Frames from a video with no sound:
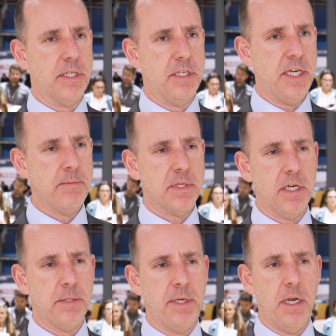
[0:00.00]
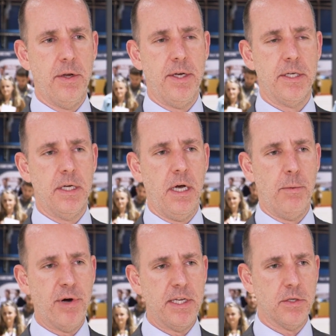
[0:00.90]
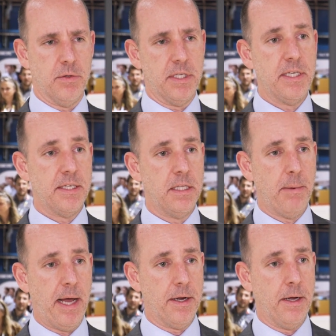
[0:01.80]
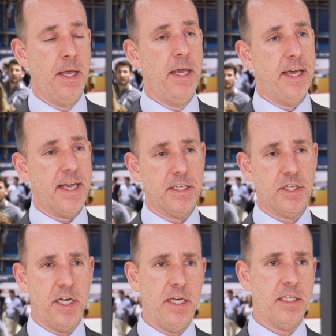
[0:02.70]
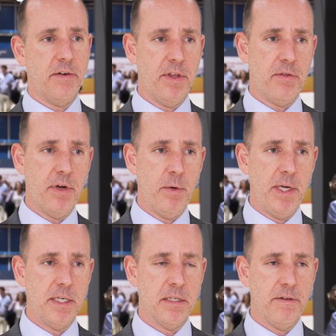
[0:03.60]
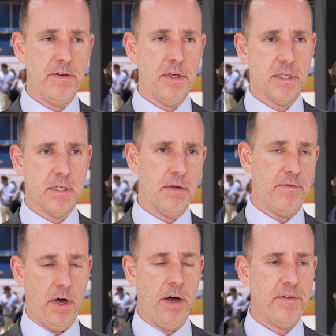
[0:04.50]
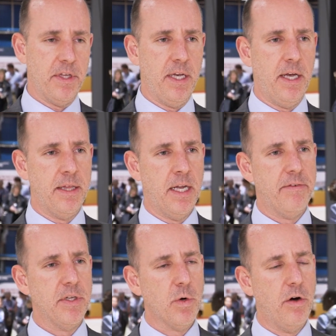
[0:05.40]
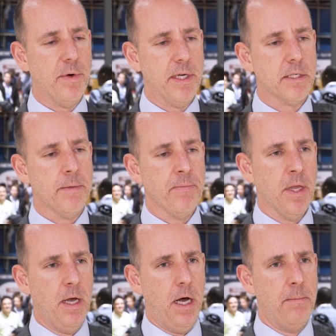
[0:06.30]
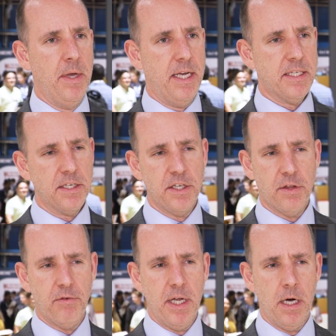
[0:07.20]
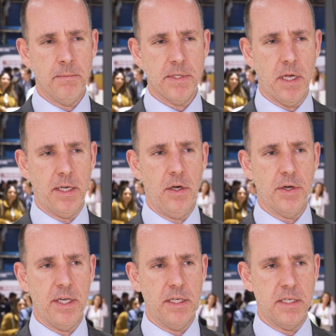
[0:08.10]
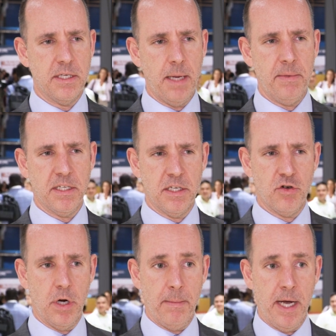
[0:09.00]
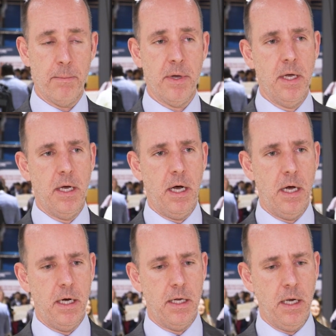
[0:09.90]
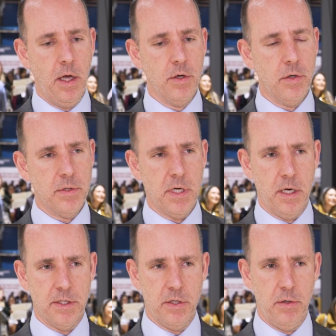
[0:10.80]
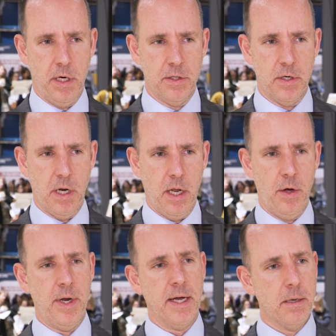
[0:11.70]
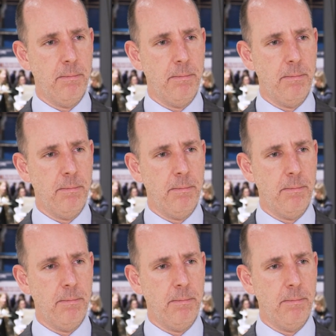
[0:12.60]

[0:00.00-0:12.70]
is a gemcitabine-loaded pretzel that sits in the bladder. It gets changed every 3 weeks in the first half of the year and then every 12 weeks. It's actually a three-arm study looking at systemic citrullinab, local TAR-200 alone, and